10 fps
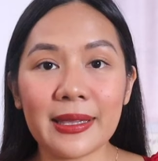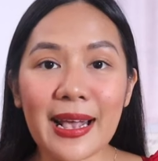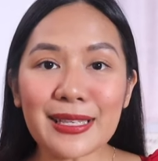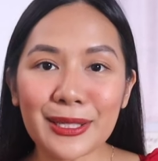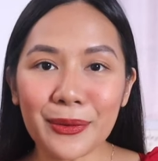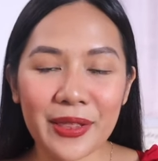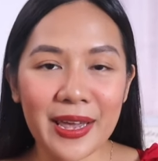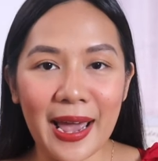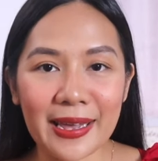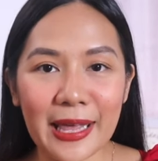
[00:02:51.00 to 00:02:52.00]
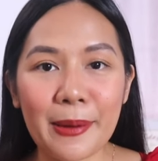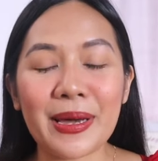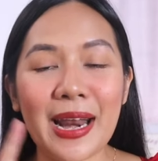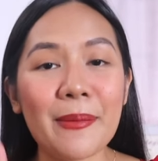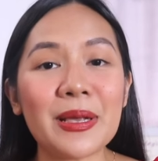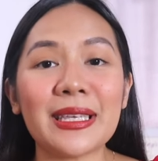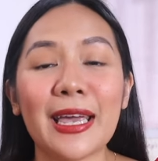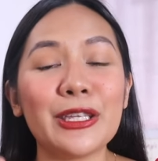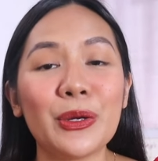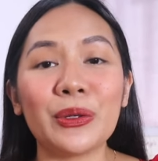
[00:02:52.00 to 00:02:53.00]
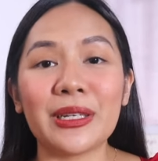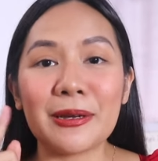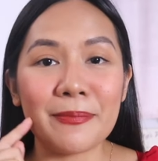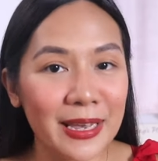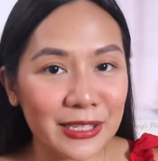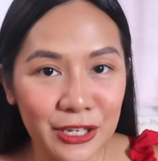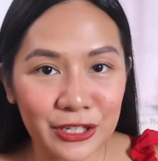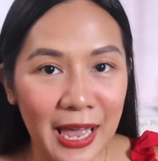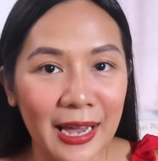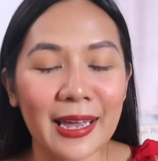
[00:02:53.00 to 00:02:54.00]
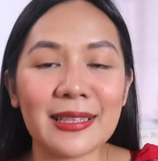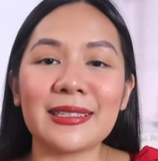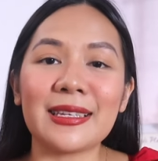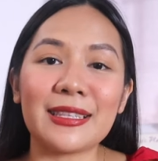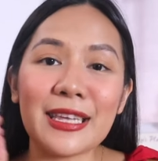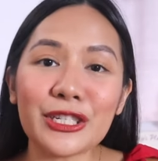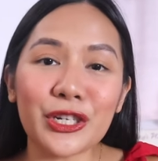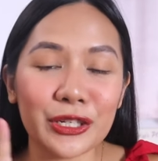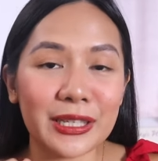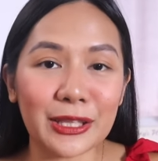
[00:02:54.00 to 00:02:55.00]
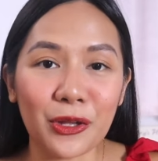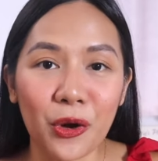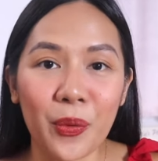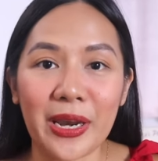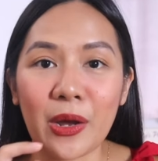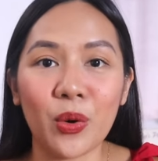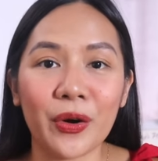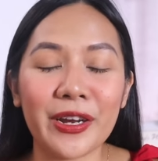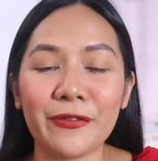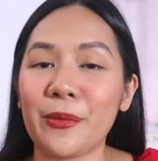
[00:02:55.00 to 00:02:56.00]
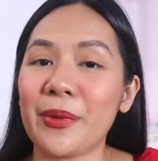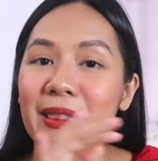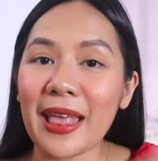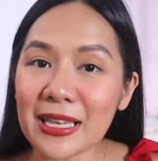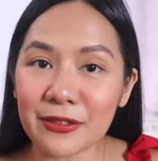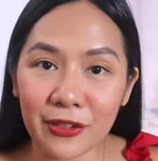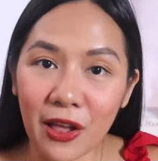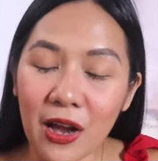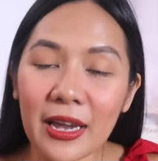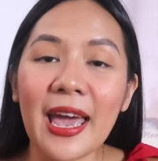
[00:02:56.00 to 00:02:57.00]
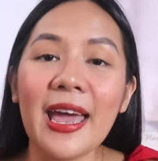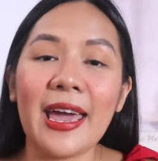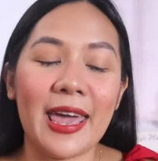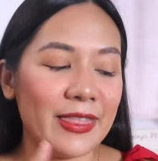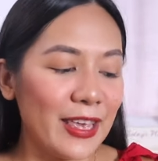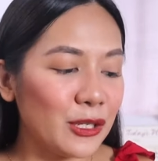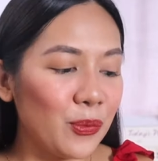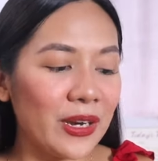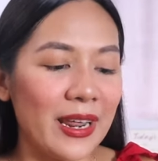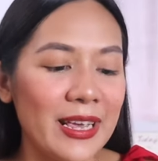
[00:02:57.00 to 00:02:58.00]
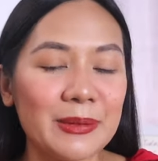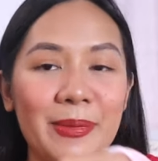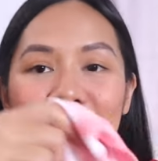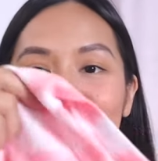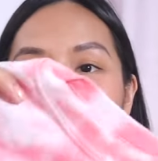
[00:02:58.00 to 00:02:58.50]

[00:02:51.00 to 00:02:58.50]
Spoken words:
Next clothing item, marami sa inyong nag-message sa akin sa t-shirt na to when I wore it for my last vlog. And this one is my